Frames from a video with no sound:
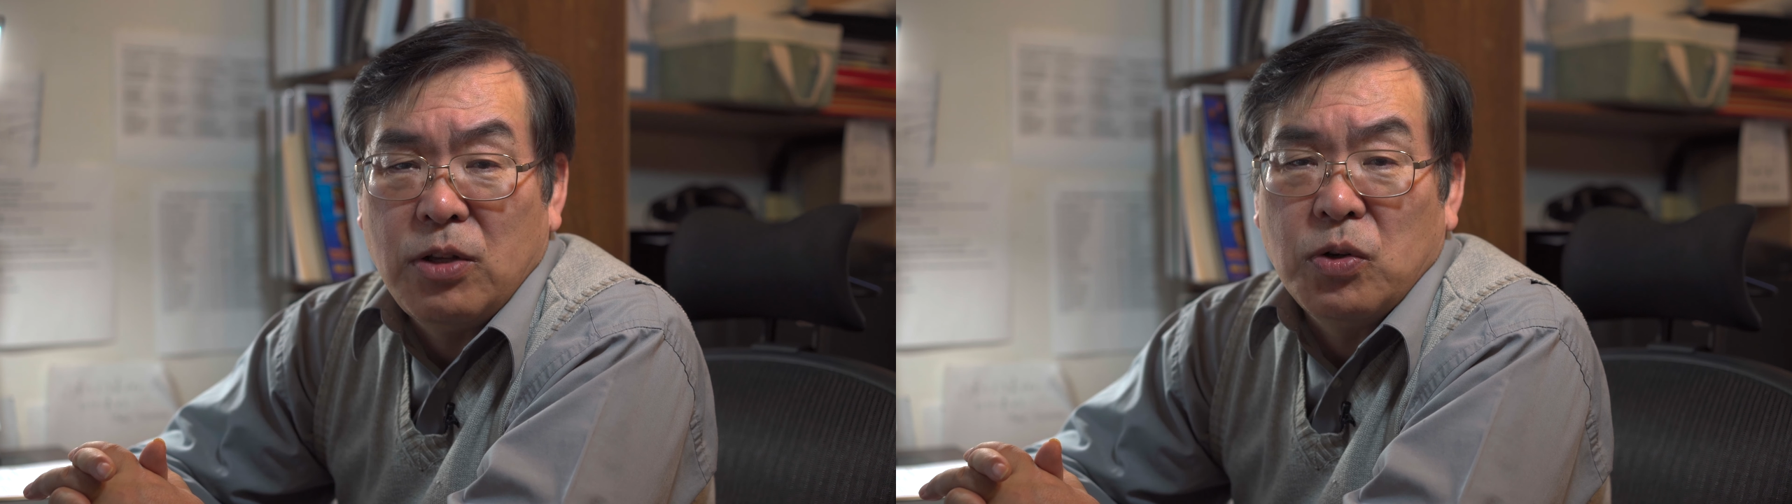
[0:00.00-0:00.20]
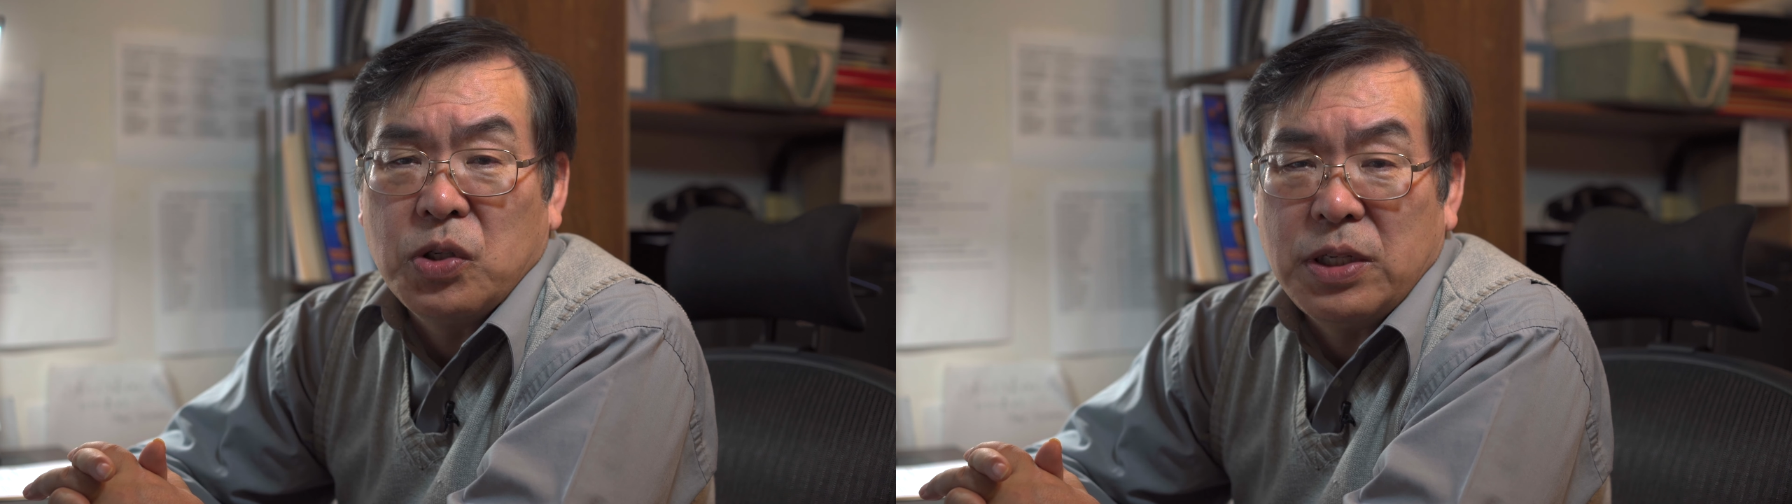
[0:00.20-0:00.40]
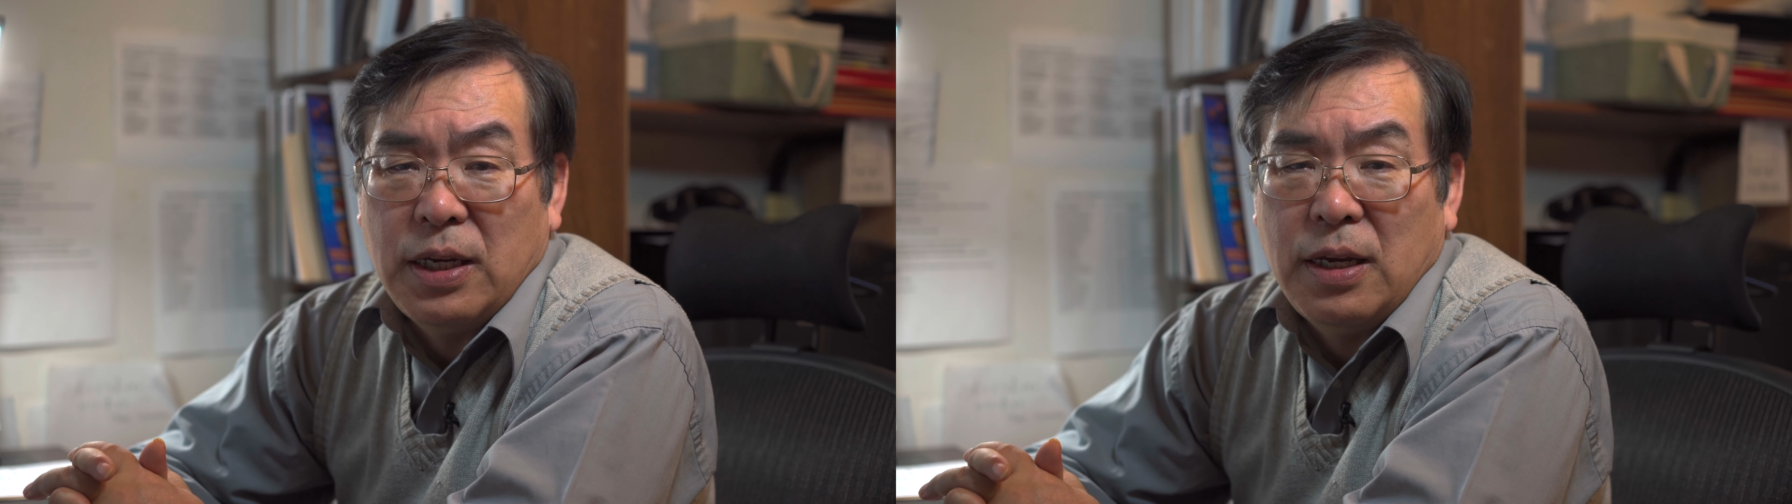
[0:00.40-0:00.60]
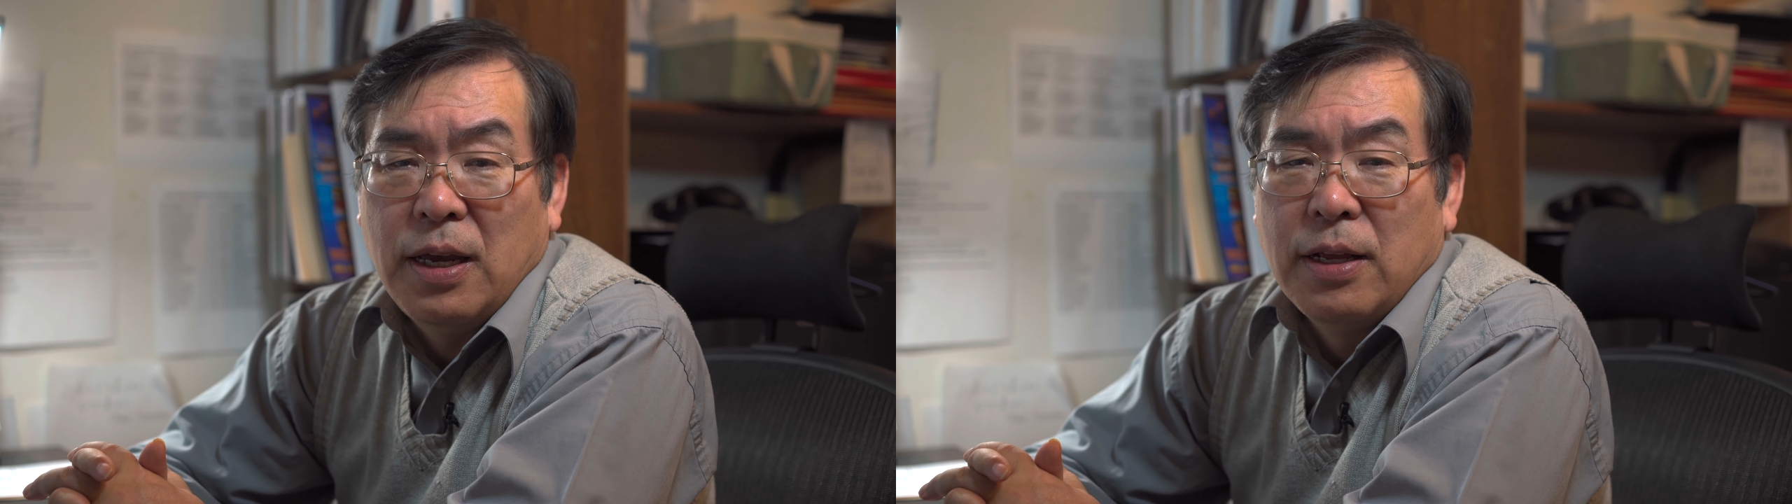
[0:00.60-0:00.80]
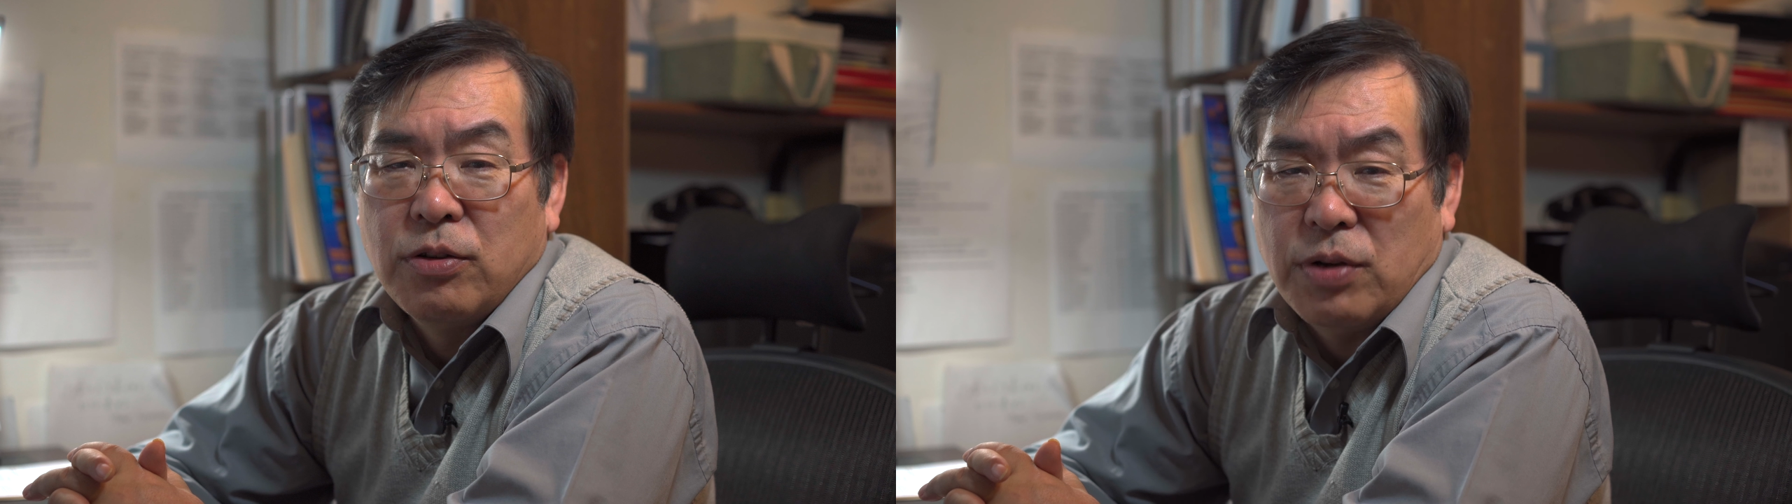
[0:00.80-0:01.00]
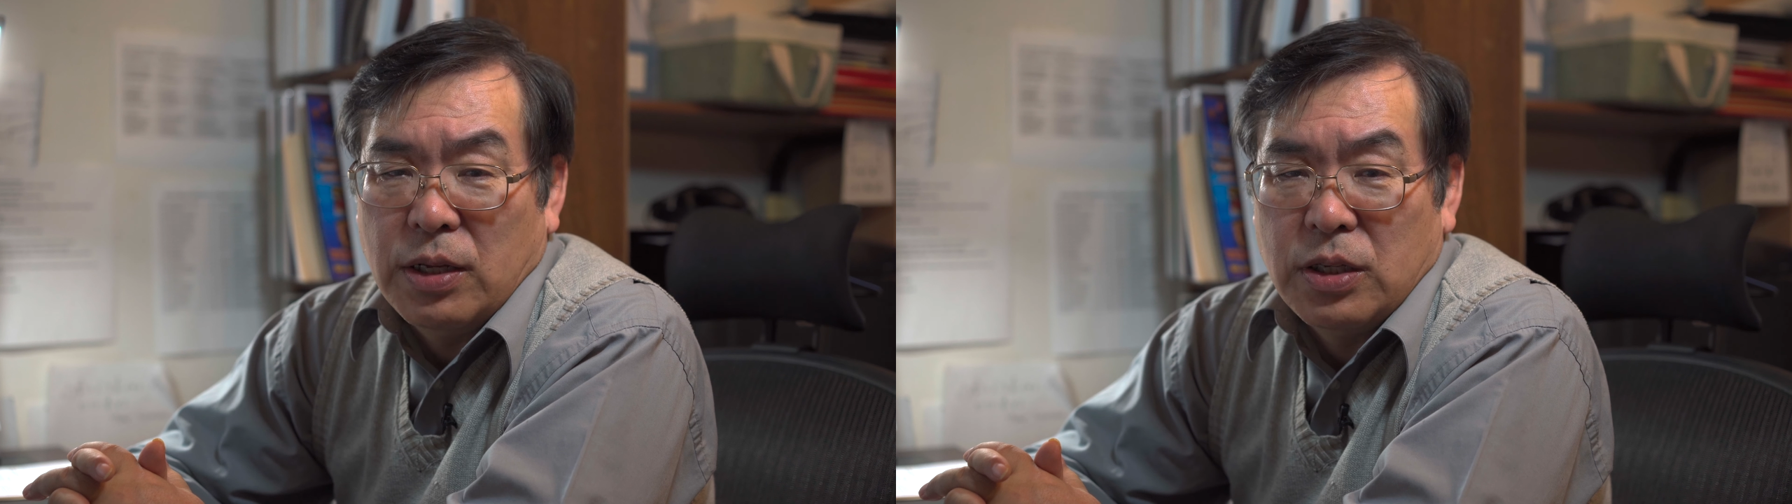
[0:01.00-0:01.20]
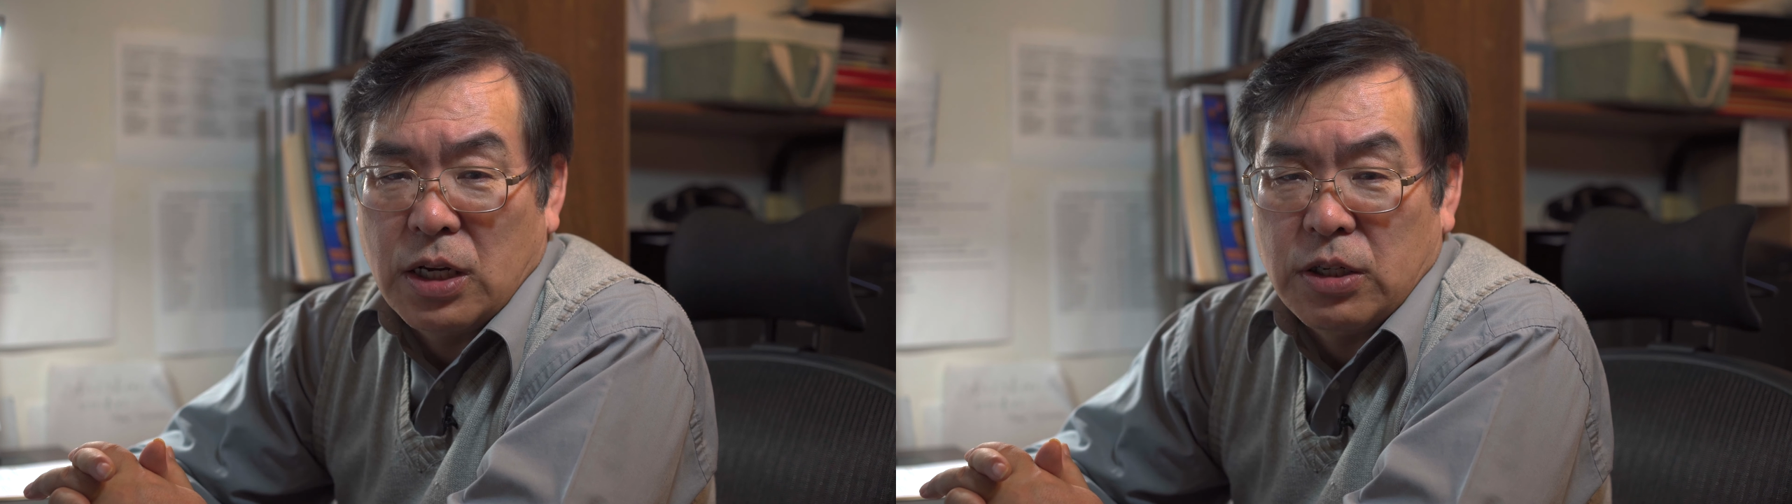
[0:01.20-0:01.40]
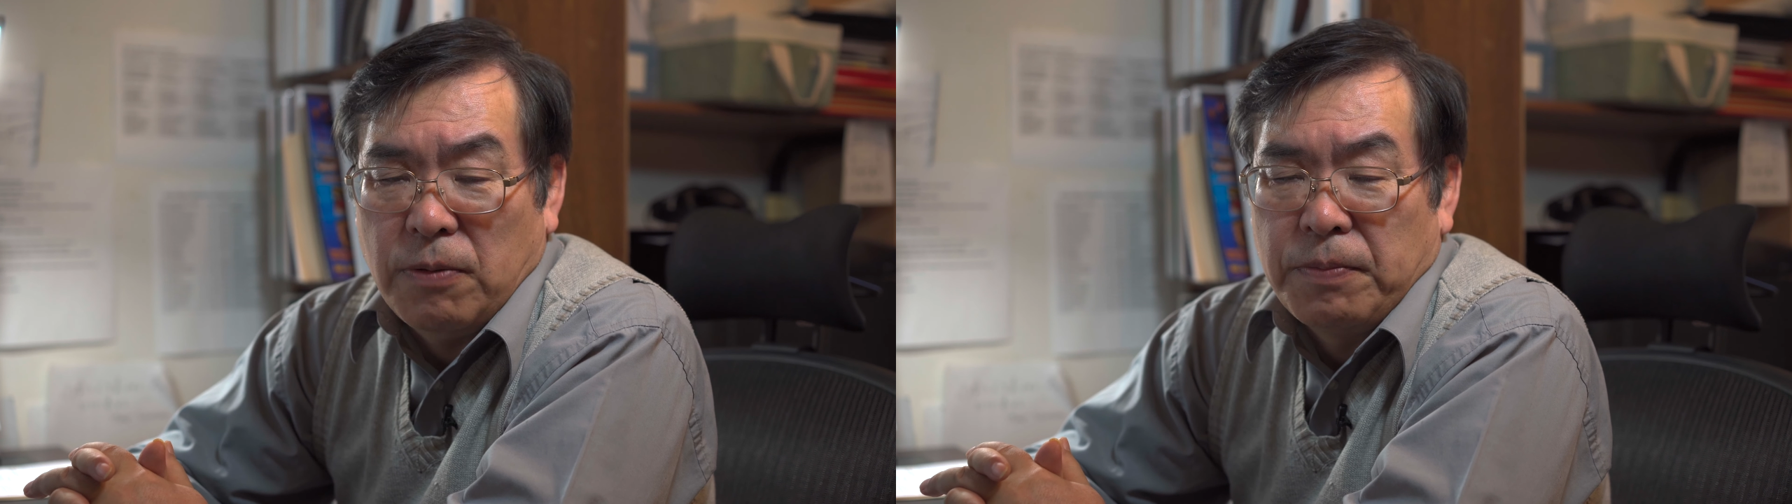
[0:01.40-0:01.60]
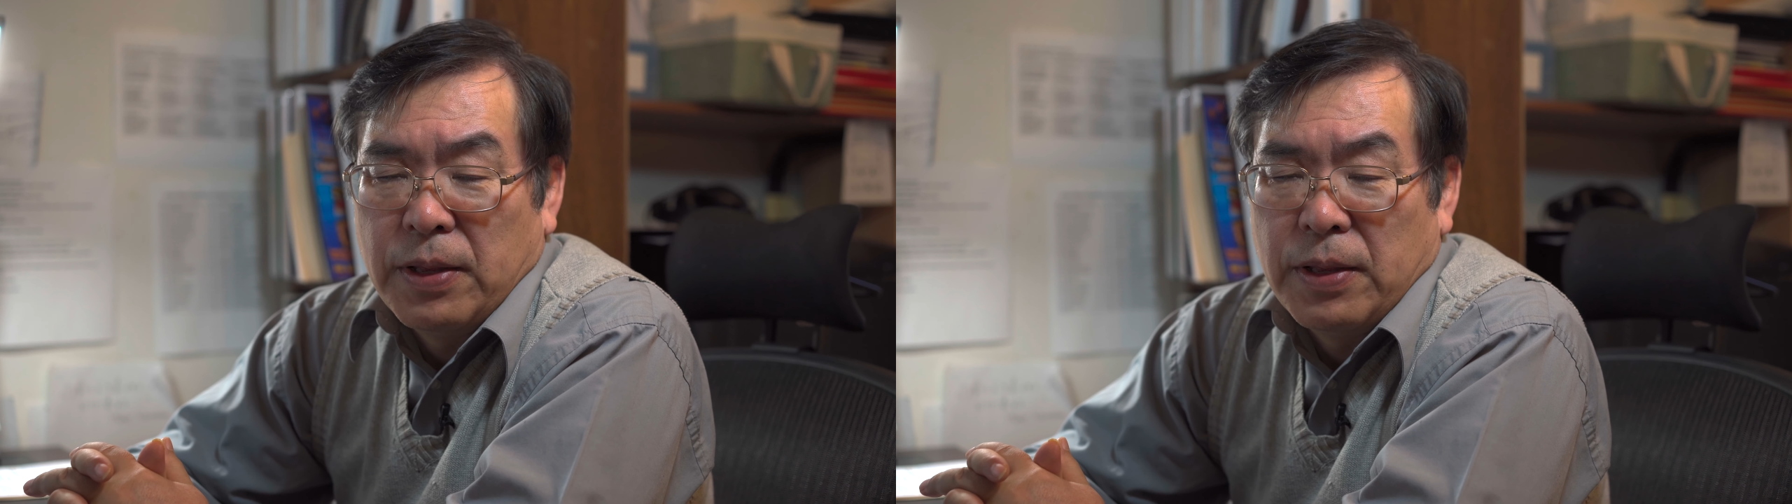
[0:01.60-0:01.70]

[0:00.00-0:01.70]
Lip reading: to C transaction.